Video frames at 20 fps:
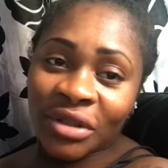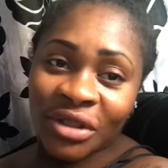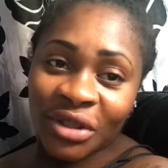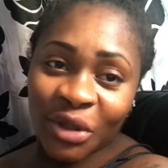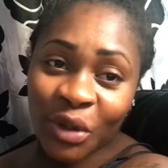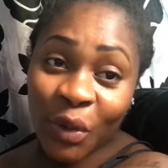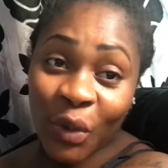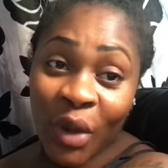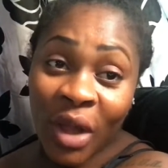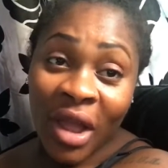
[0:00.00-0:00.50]

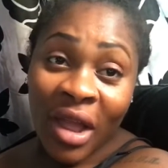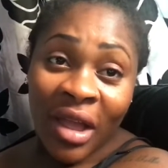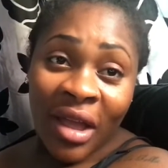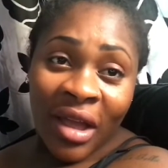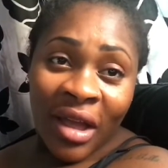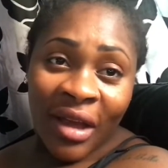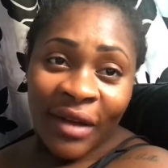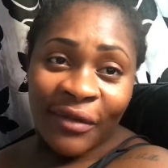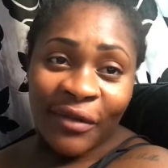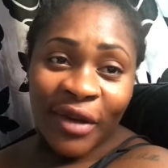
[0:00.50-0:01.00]
So
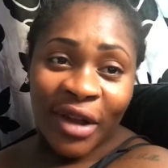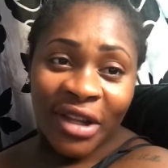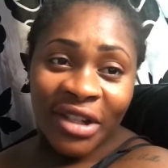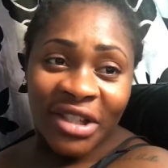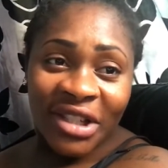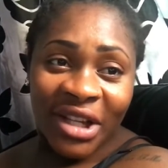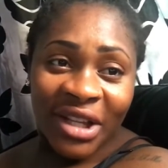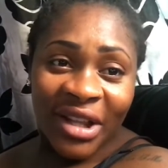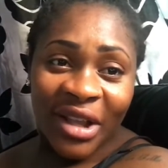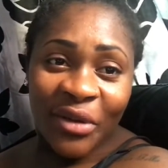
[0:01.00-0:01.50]
I thought I'd
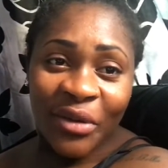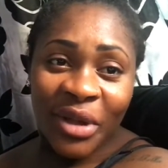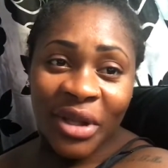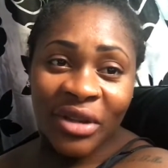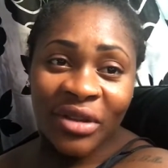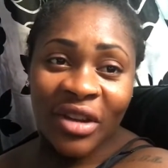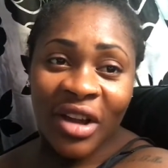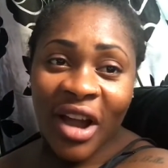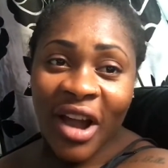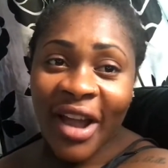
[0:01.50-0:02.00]
share that with
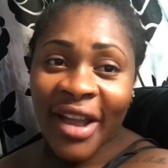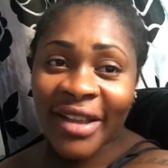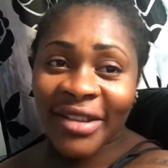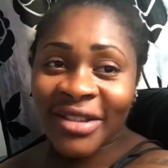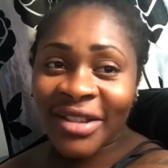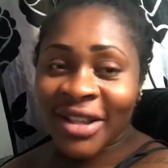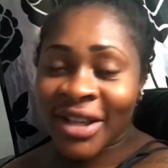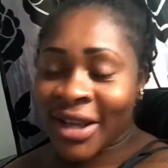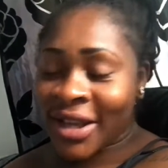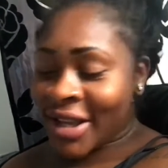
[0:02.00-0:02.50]
you
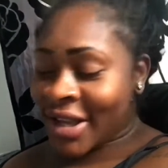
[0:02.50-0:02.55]
guys,